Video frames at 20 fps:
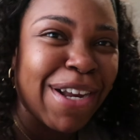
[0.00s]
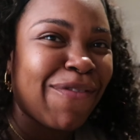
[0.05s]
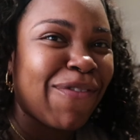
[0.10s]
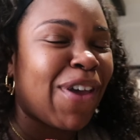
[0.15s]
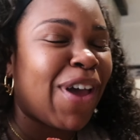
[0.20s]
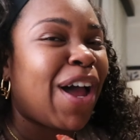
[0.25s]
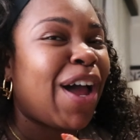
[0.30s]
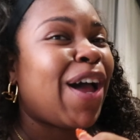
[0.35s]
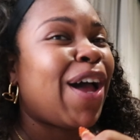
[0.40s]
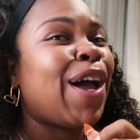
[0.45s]
If
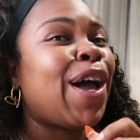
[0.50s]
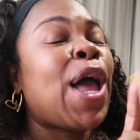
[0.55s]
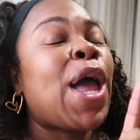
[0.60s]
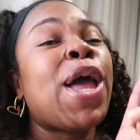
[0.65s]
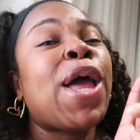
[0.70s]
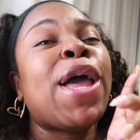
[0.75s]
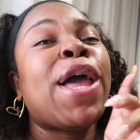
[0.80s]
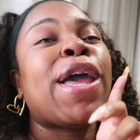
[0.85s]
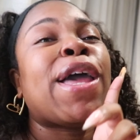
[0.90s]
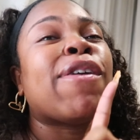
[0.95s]
y'all,
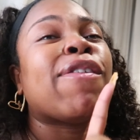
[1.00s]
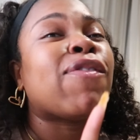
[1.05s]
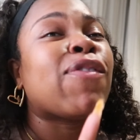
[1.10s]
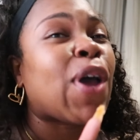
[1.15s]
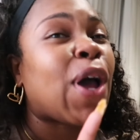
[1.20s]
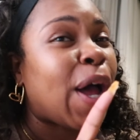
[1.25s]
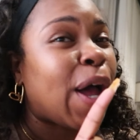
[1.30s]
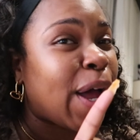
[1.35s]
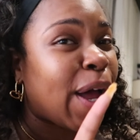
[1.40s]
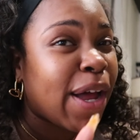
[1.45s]
if
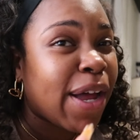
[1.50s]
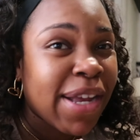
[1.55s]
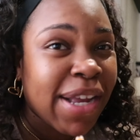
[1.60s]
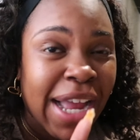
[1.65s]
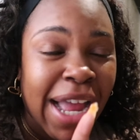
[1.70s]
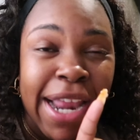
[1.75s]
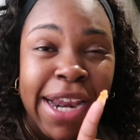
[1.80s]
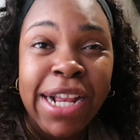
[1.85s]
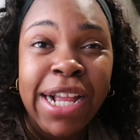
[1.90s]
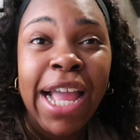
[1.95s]
y'all
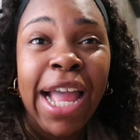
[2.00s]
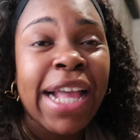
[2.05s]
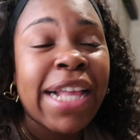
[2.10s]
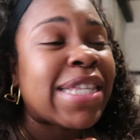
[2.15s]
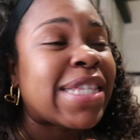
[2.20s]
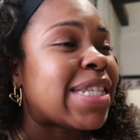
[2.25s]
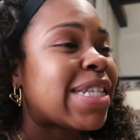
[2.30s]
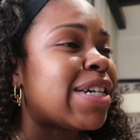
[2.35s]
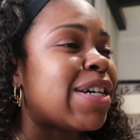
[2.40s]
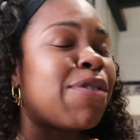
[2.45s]
got a
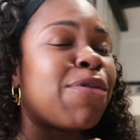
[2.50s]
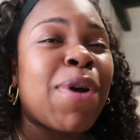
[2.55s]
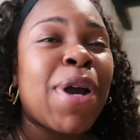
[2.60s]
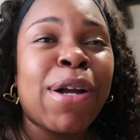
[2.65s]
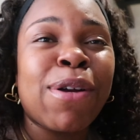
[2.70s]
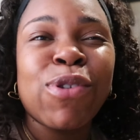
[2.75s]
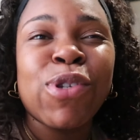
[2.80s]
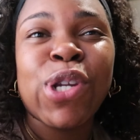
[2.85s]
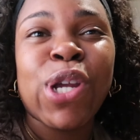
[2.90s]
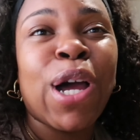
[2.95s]
gangster
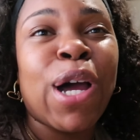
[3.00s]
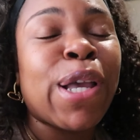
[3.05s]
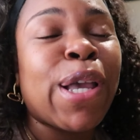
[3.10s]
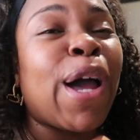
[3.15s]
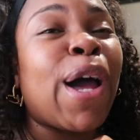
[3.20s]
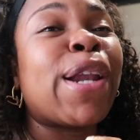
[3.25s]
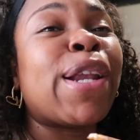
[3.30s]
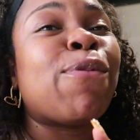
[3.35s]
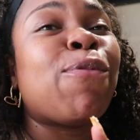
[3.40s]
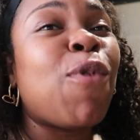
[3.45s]
around y'all,
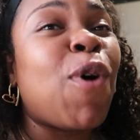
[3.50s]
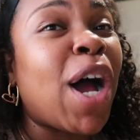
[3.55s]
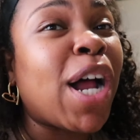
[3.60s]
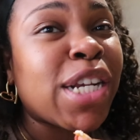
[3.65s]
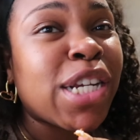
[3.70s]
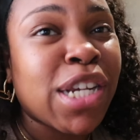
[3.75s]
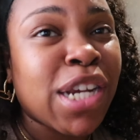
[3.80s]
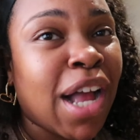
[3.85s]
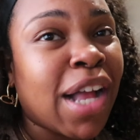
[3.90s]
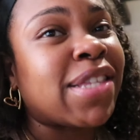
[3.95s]
y'all didn't
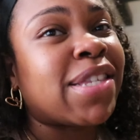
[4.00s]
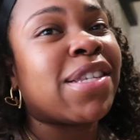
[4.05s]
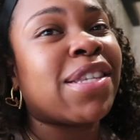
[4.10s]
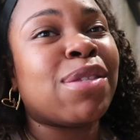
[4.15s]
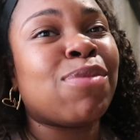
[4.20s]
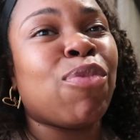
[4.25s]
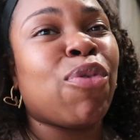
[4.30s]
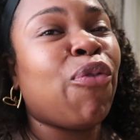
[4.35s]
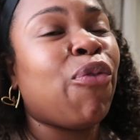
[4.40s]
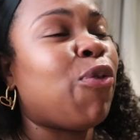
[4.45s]
watch
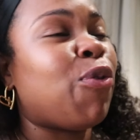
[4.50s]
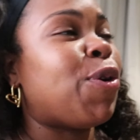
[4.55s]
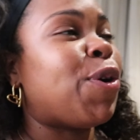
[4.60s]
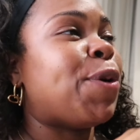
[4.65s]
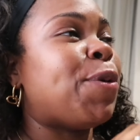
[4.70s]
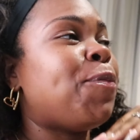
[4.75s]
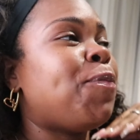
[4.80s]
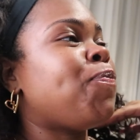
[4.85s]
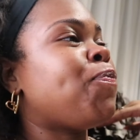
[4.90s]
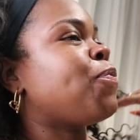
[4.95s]
Shottas
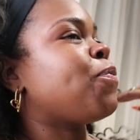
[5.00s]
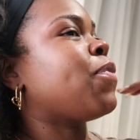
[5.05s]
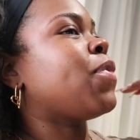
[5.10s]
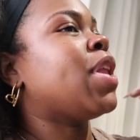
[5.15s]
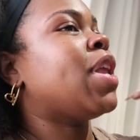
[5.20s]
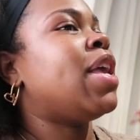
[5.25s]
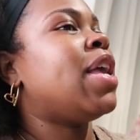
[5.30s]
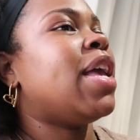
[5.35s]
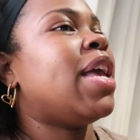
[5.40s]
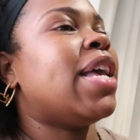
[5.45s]
before.
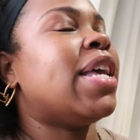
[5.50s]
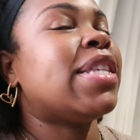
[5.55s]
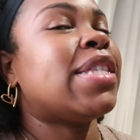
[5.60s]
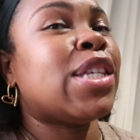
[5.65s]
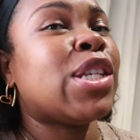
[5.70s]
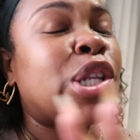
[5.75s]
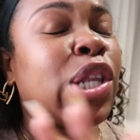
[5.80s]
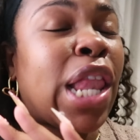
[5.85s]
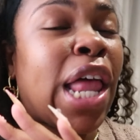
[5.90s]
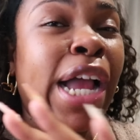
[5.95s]
It's
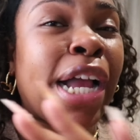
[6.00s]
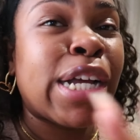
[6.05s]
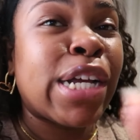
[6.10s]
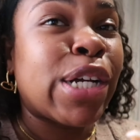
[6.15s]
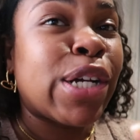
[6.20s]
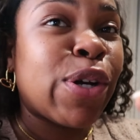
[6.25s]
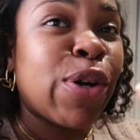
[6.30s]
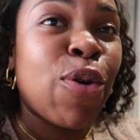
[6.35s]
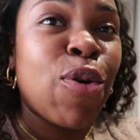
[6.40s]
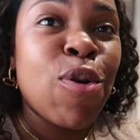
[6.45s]
a, like
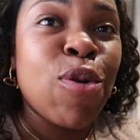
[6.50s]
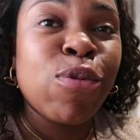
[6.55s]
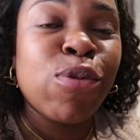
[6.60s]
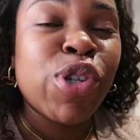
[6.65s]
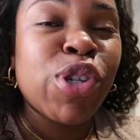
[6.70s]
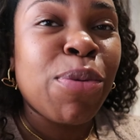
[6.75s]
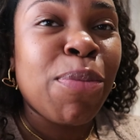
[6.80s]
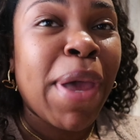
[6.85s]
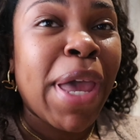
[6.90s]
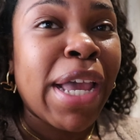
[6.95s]
a old
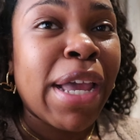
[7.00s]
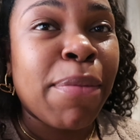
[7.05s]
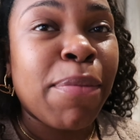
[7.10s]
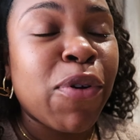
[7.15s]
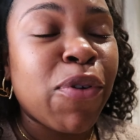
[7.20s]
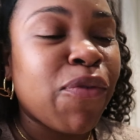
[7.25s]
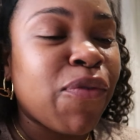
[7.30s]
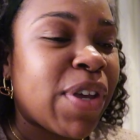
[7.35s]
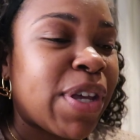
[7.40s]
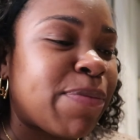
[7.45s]
Jamaican
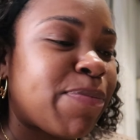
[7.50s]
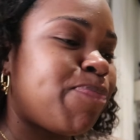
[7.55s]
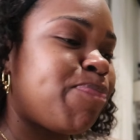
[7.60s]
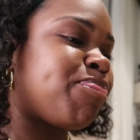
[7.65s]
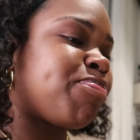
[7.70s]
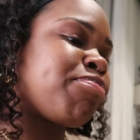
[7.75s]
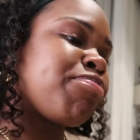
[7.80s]
movie.